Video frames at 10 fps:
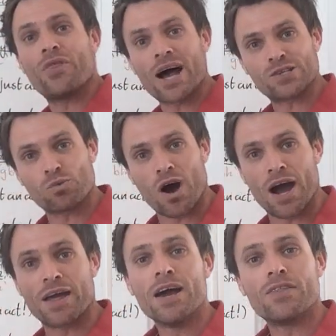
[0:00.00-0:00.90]
That's
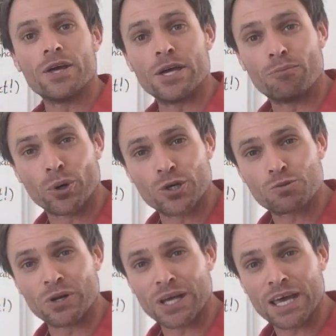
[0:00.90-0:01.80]
why the
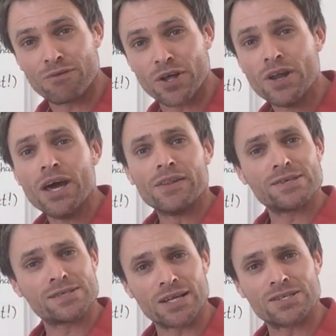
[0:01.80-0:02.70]
punishment given, the
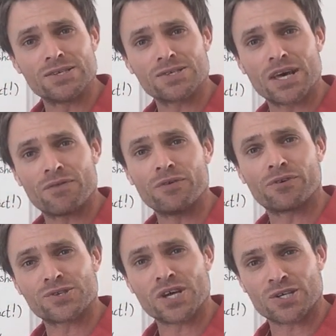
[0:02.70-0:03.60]
sentence given
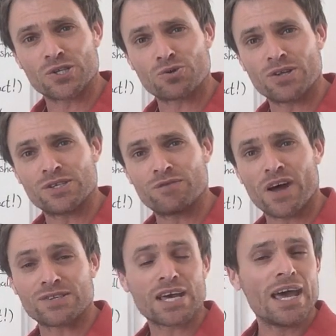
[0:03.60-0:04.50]
for a Section 20
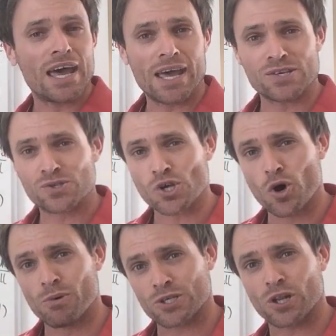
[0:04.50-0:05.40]
offence is
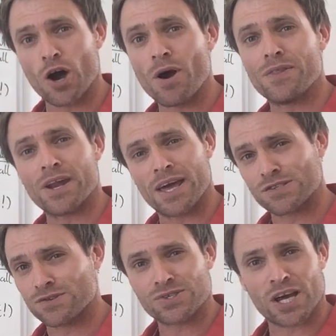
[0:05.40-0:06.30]
so much lower than it
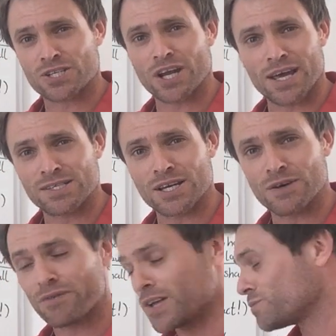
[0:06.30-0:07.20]
is for Section
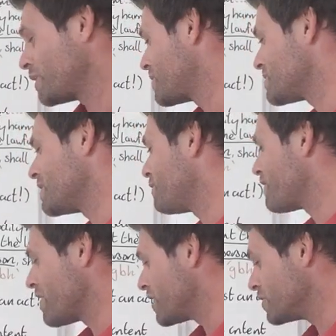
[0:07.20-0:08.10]
18 offence, because the
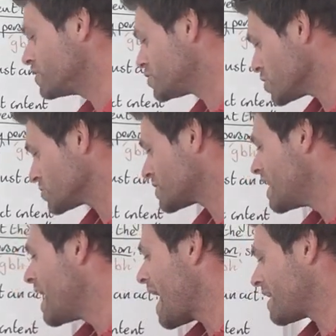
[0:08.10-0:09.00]
defendant just
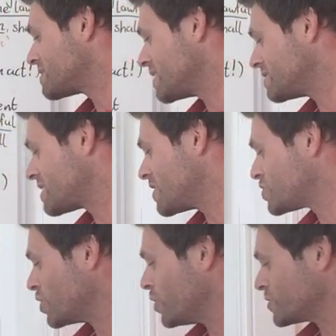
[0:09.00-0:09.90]
has the
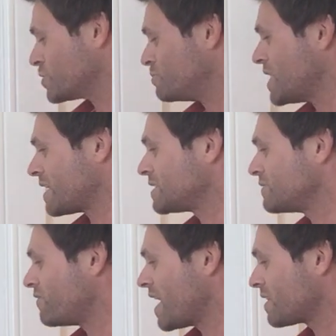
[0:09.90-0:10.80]
intention or
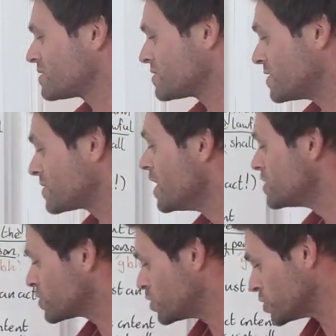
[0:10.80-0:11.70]
subjective recklessness
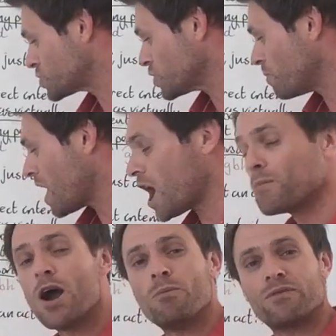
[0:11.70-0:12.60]
to cause some
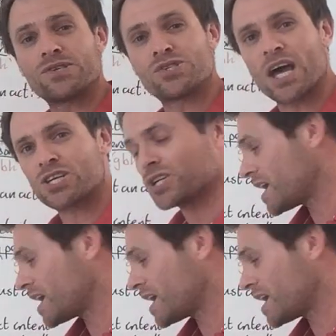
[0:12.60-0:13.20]
harm, but for Section